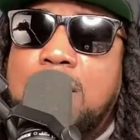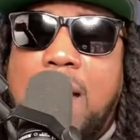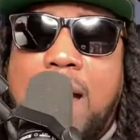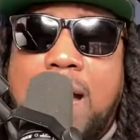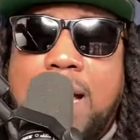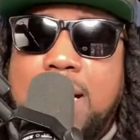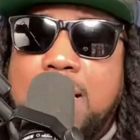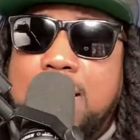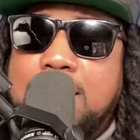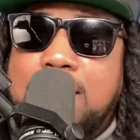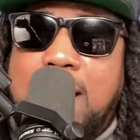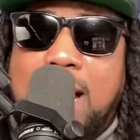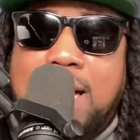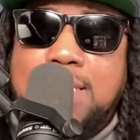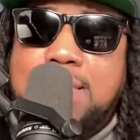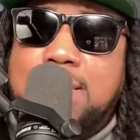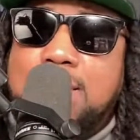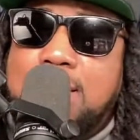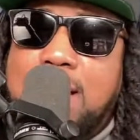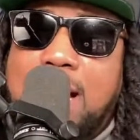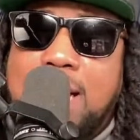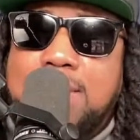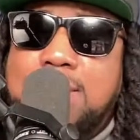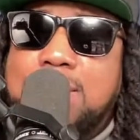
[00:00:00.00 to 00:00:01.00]
Like it, that's
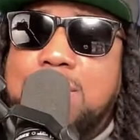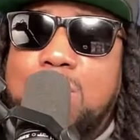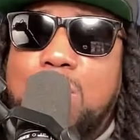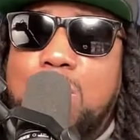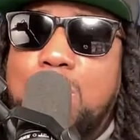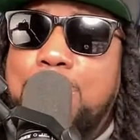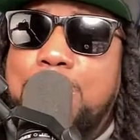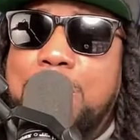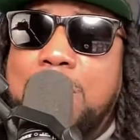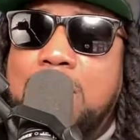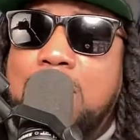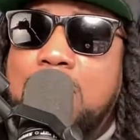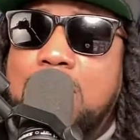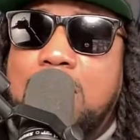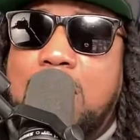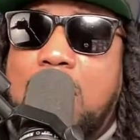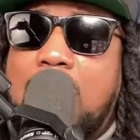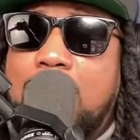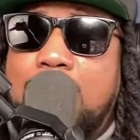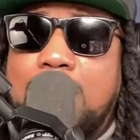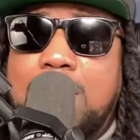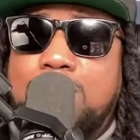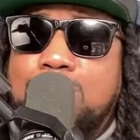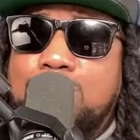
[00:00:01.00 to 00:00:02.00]
great. that's stupid.
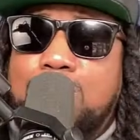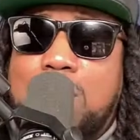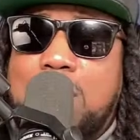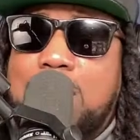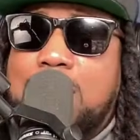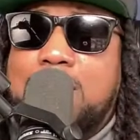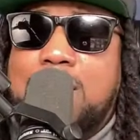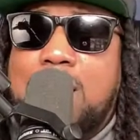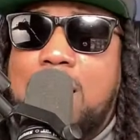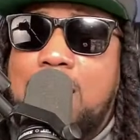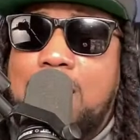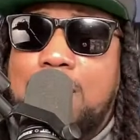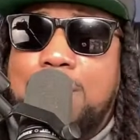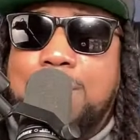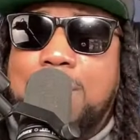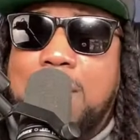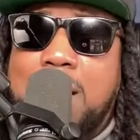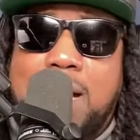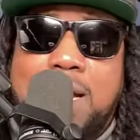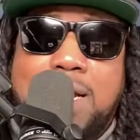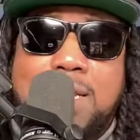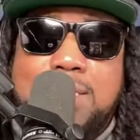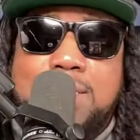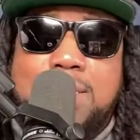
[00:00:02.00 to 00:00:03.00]
Like it's really dumb,
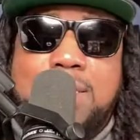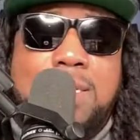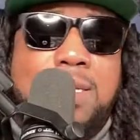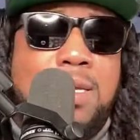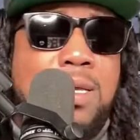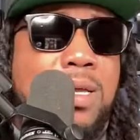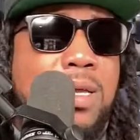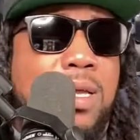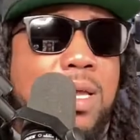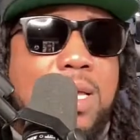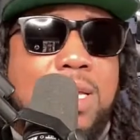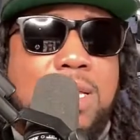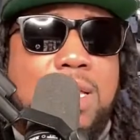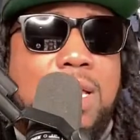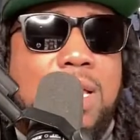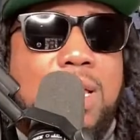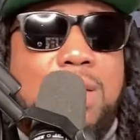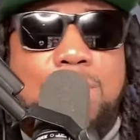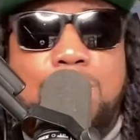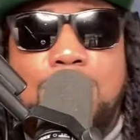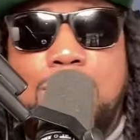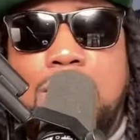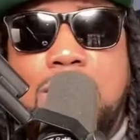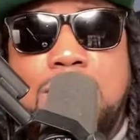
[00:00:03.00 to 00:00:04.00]
honestly. It,
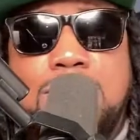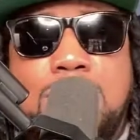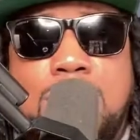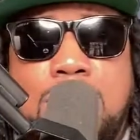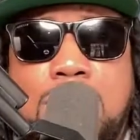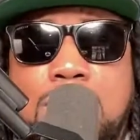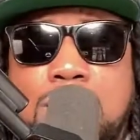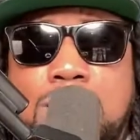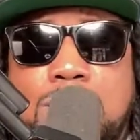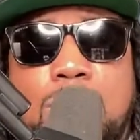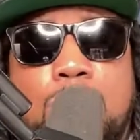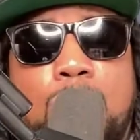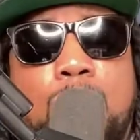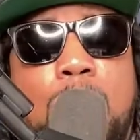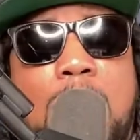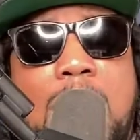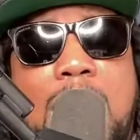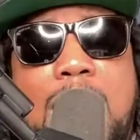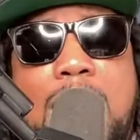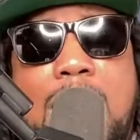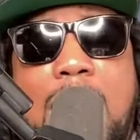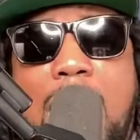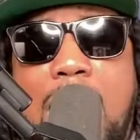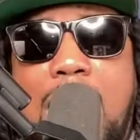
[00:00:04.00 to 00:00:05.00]
it, it it's a
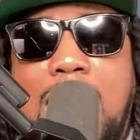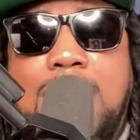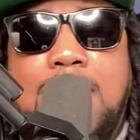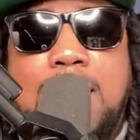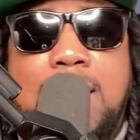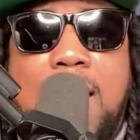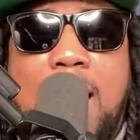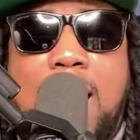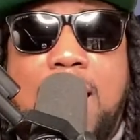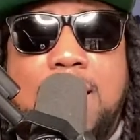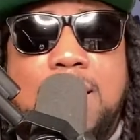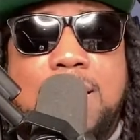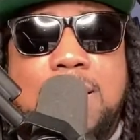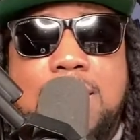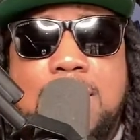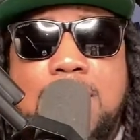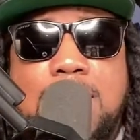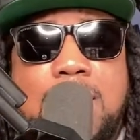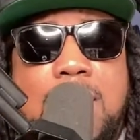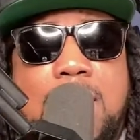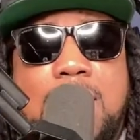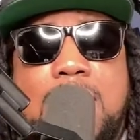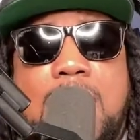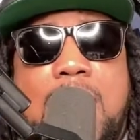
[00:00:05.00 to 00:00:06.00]
way higher
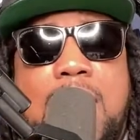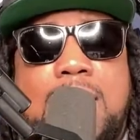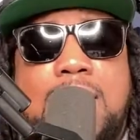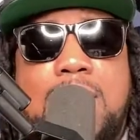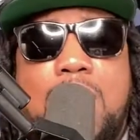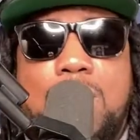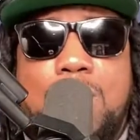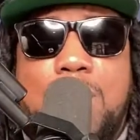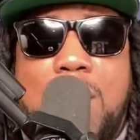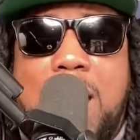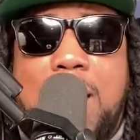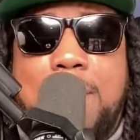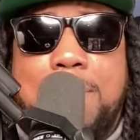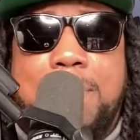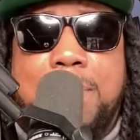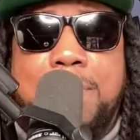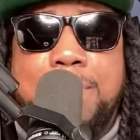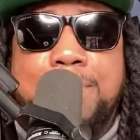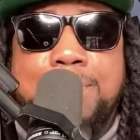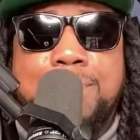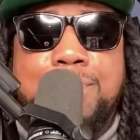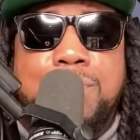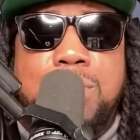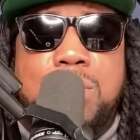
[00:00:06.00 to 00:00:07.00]
likelihood that that don't happen.